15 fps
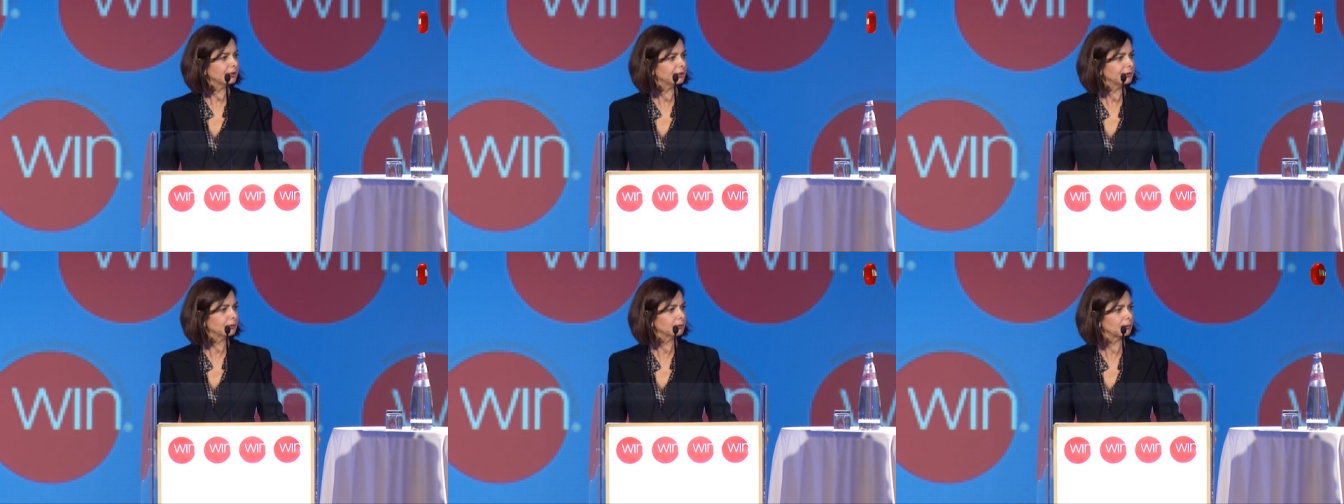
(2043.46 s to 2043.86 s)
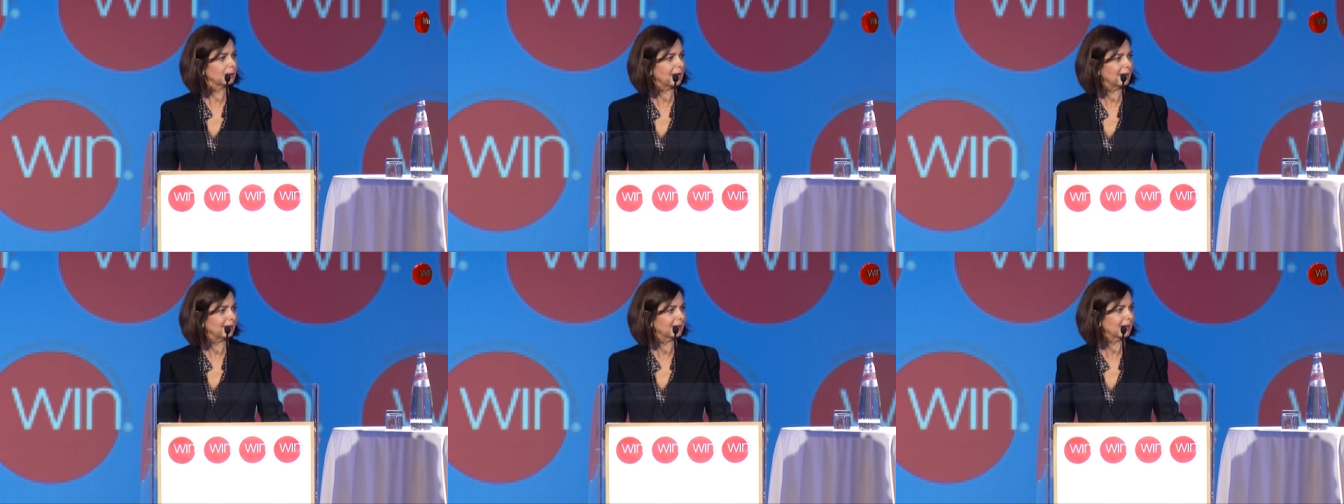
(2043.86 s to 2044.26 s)
EU,
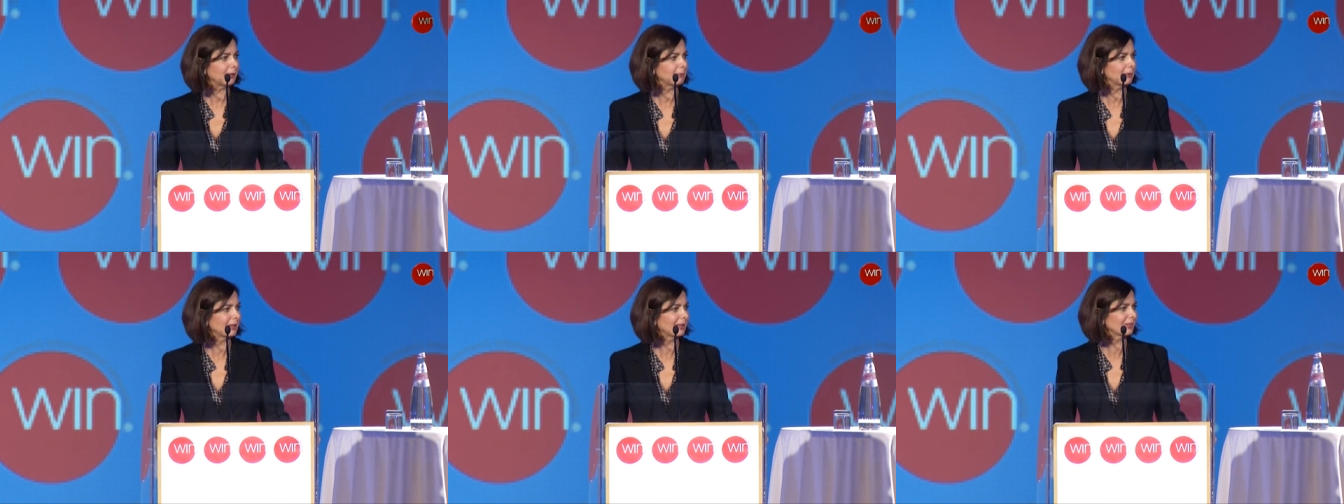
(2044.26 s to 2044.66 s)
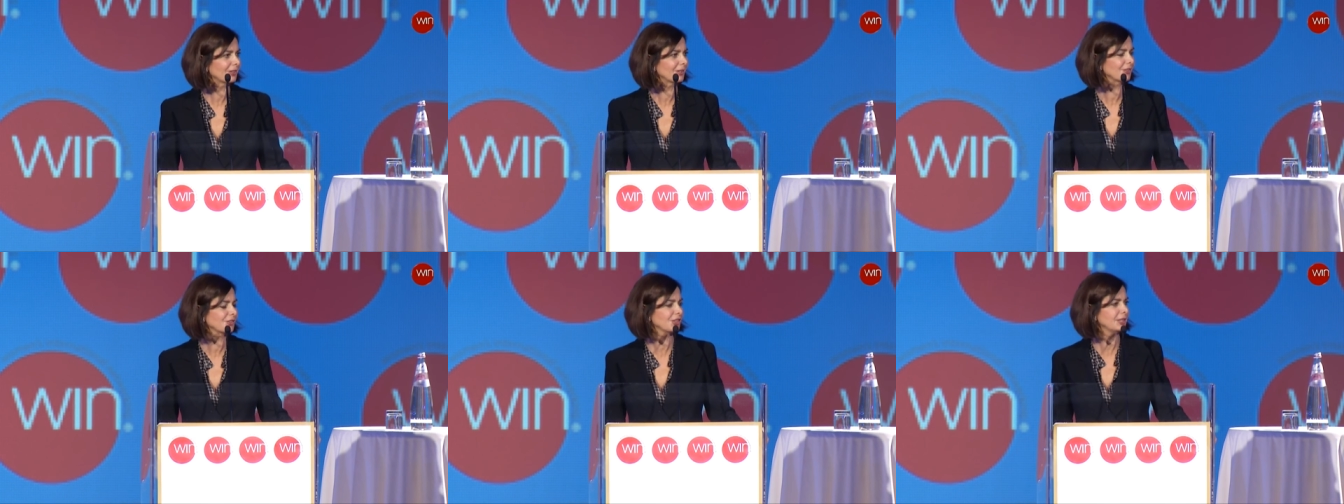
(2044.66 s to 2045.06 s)
like our
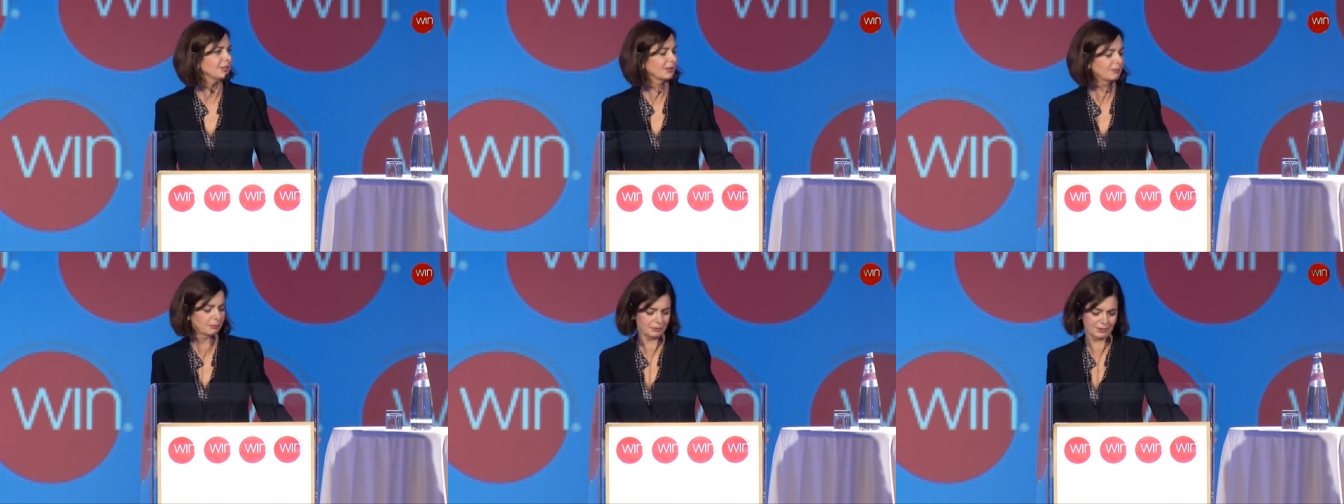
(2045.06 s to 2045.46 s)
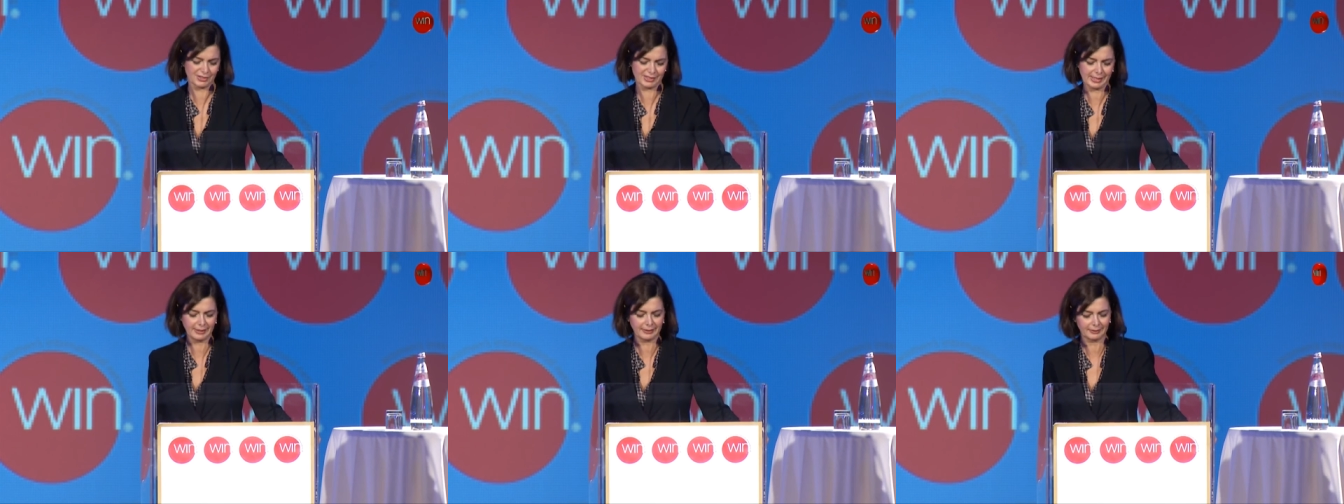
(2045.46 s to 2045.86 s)
children would
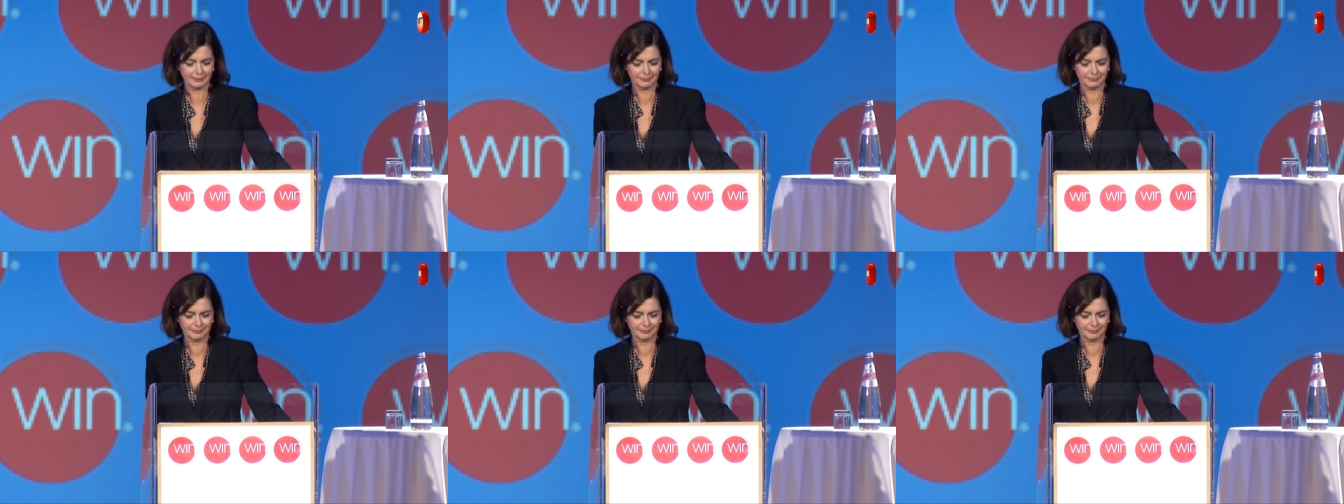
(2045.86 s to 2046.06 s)
say.